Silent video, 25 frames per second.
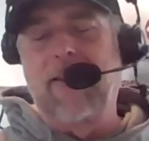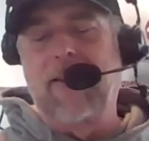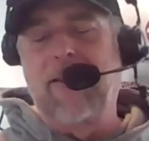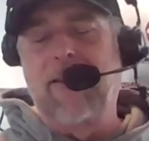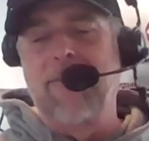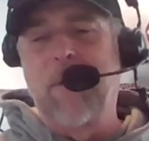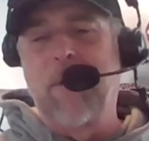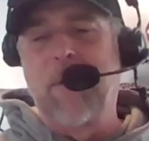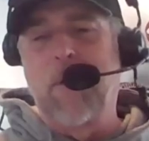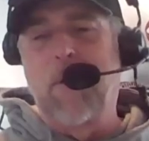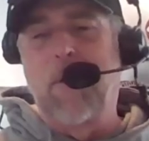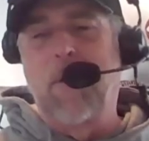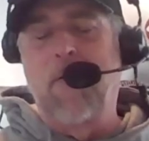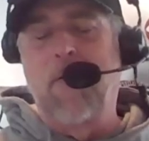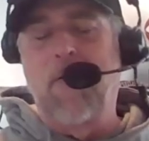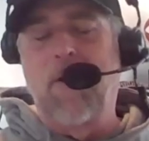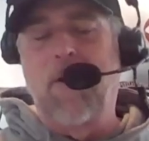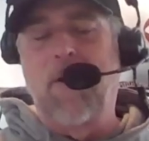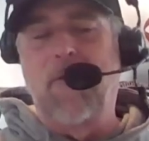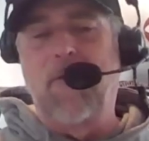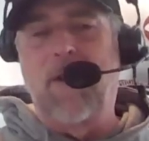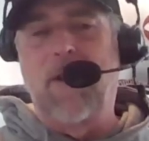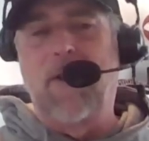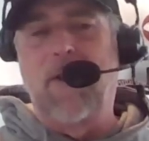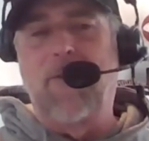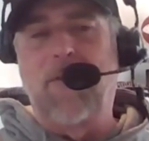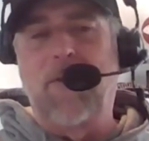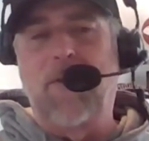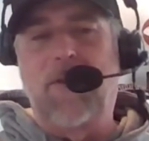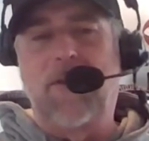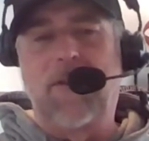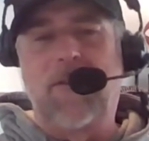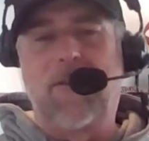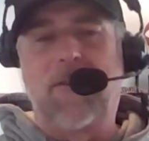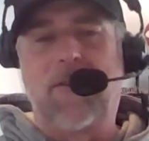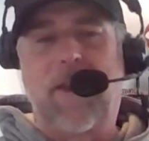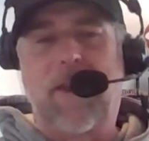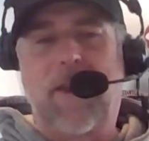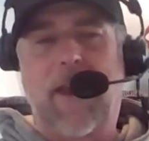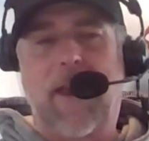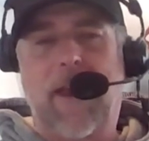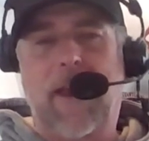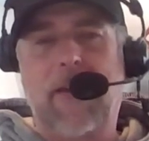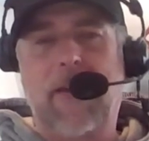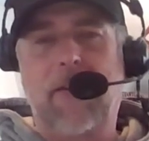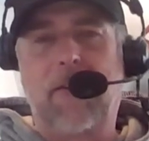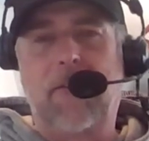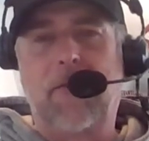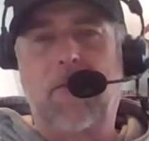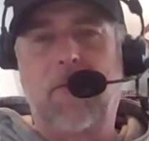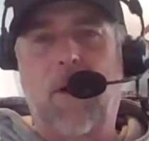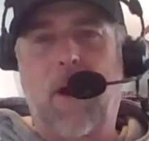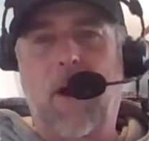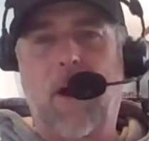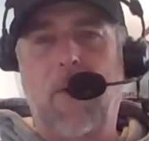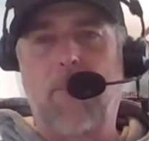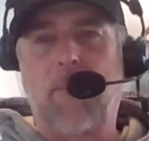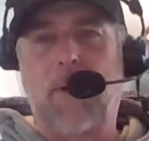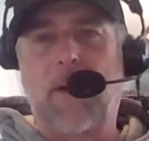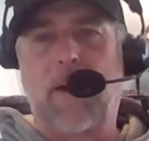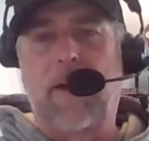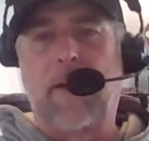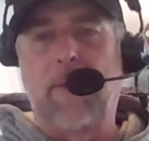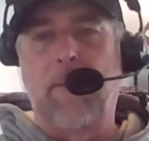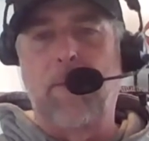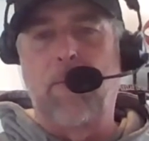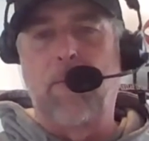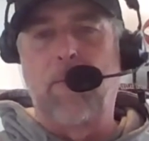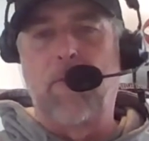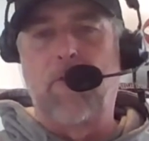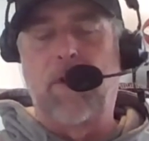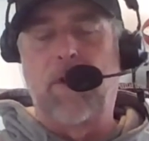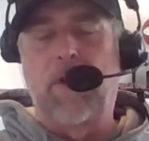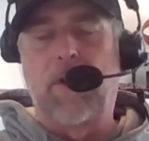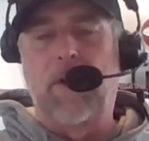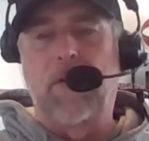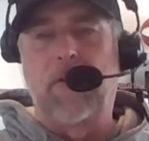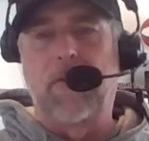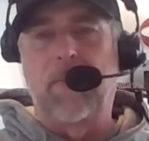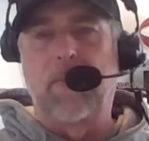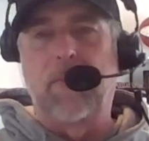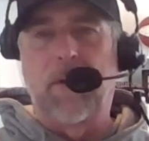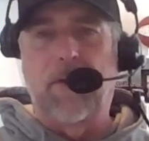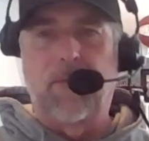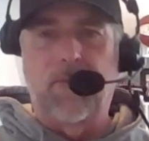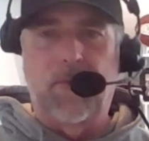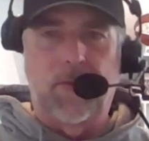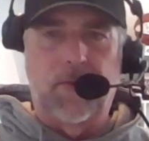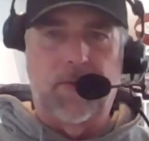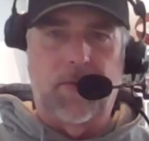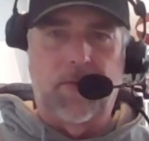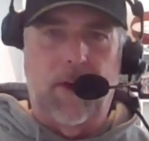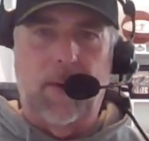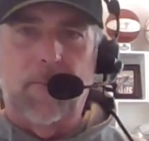like the move. If you just say, hey, you're swapping Geno Smith for